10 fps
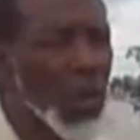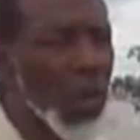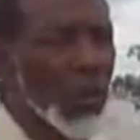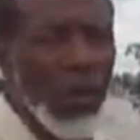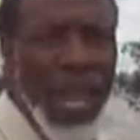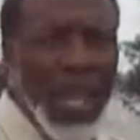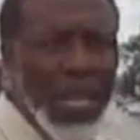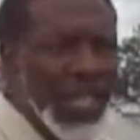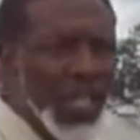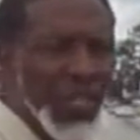you are
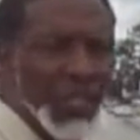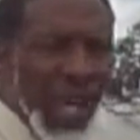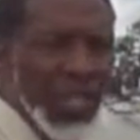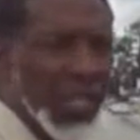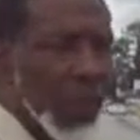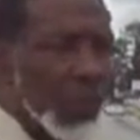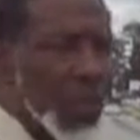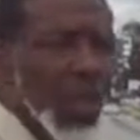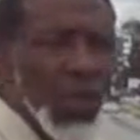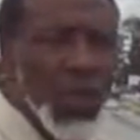bringing destruction,
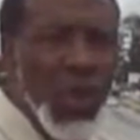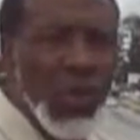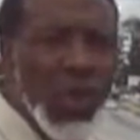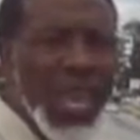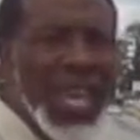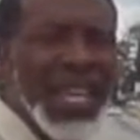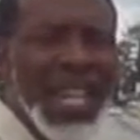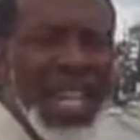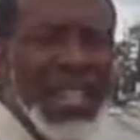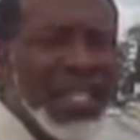you are bringing
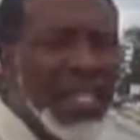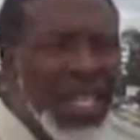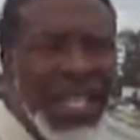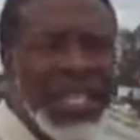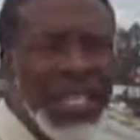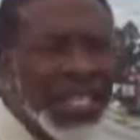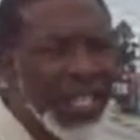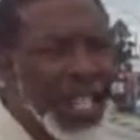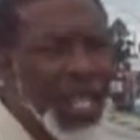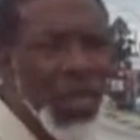illness,
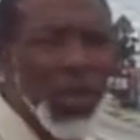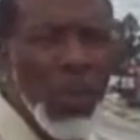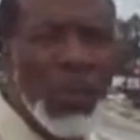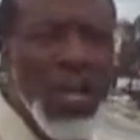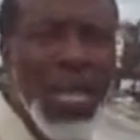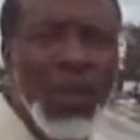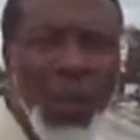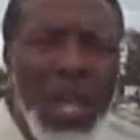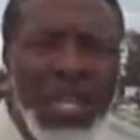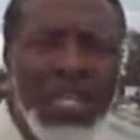you are bringing
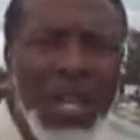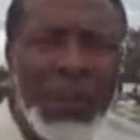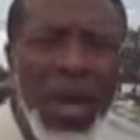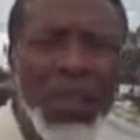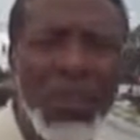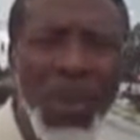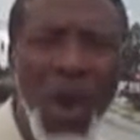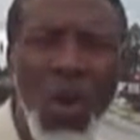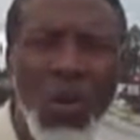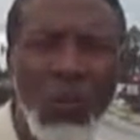weakness upon your
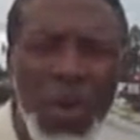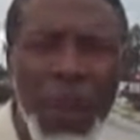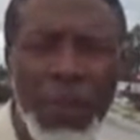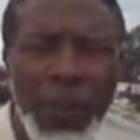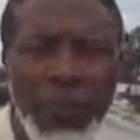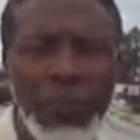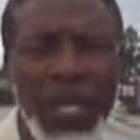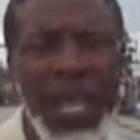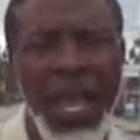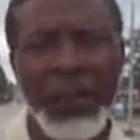own people
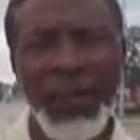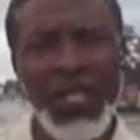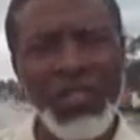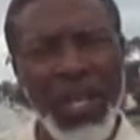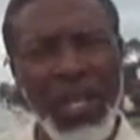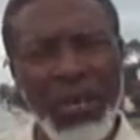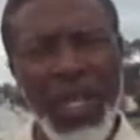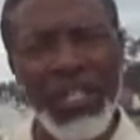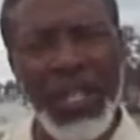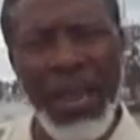for
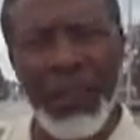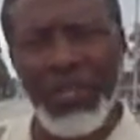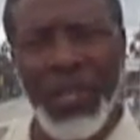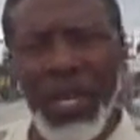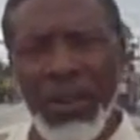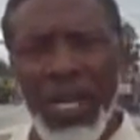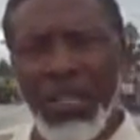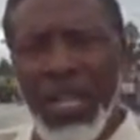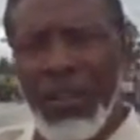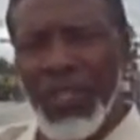generation after
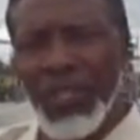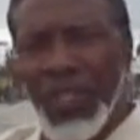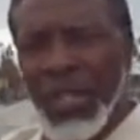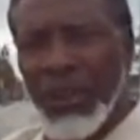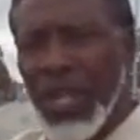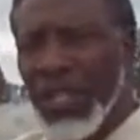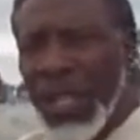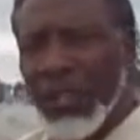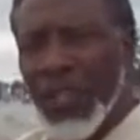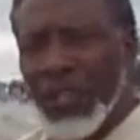generation after
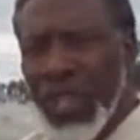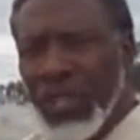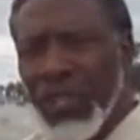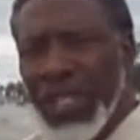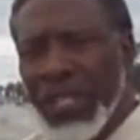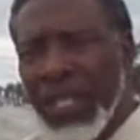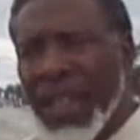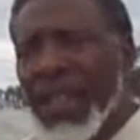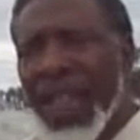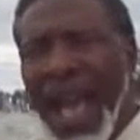generation after generation.
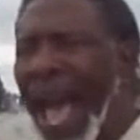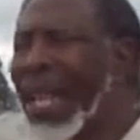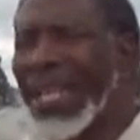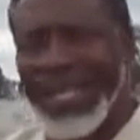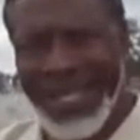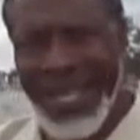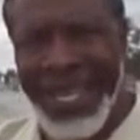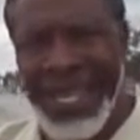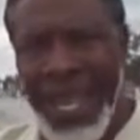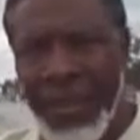I didn't
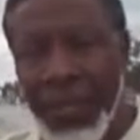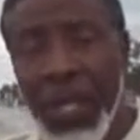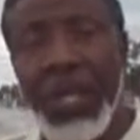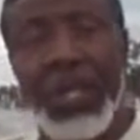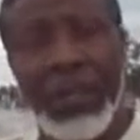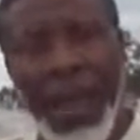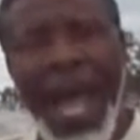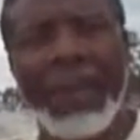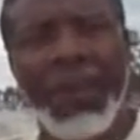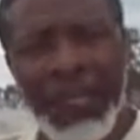say that. The
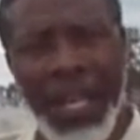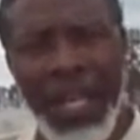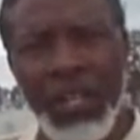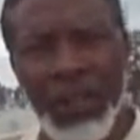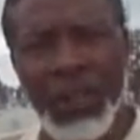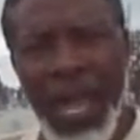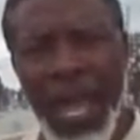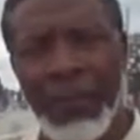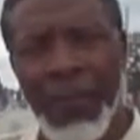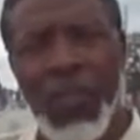Bible tells you
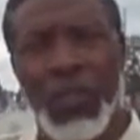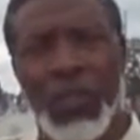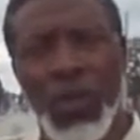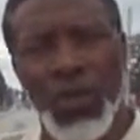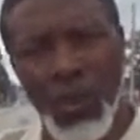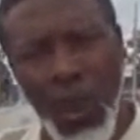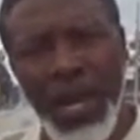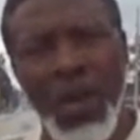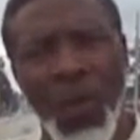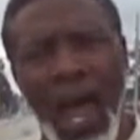that. So you
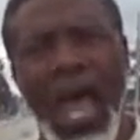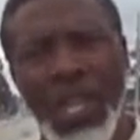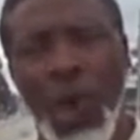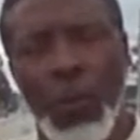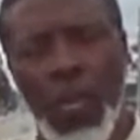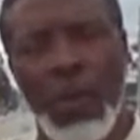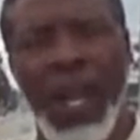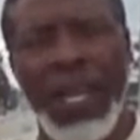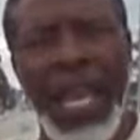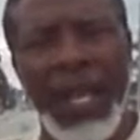wonder why your
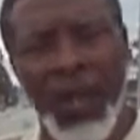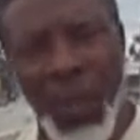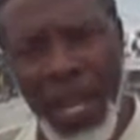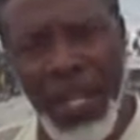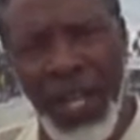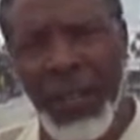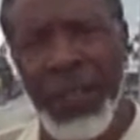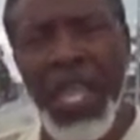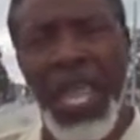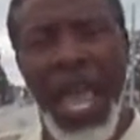people are getting weaker
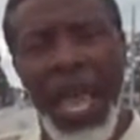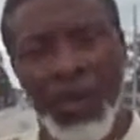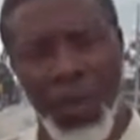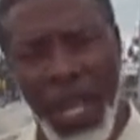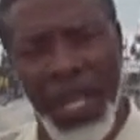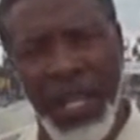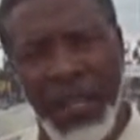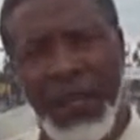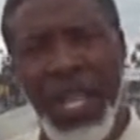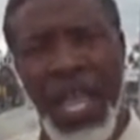and
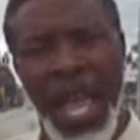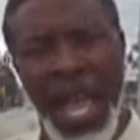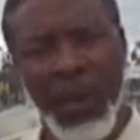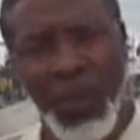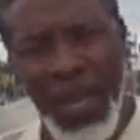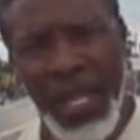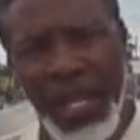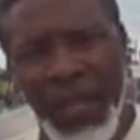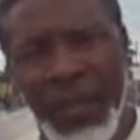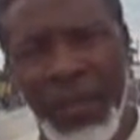weaker and
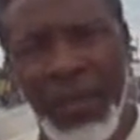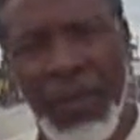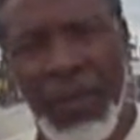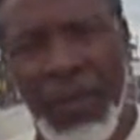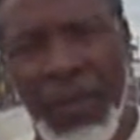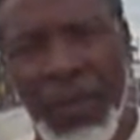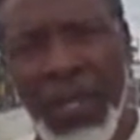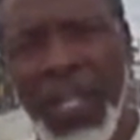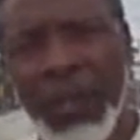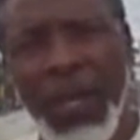weaker
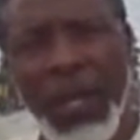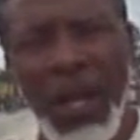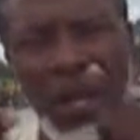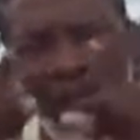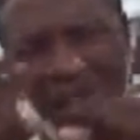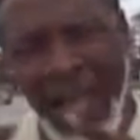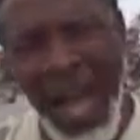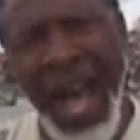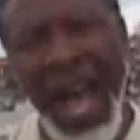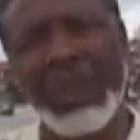is because
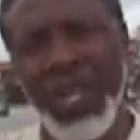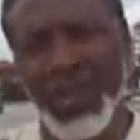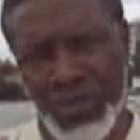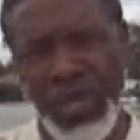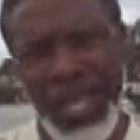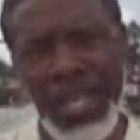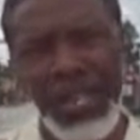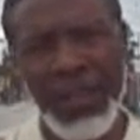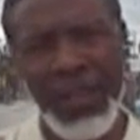God decreed